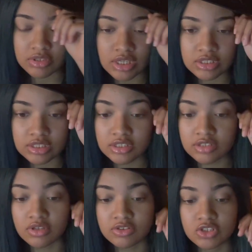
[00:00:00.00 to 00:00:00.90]
not seeing this
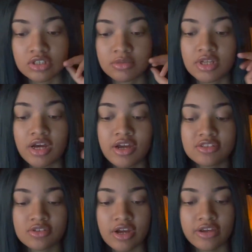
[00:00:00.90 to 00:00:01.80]
when I was younger, but the odds
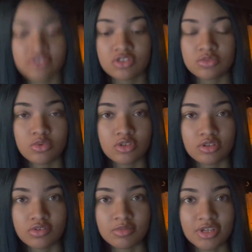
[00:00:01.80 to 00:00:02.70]
are actually really throwing me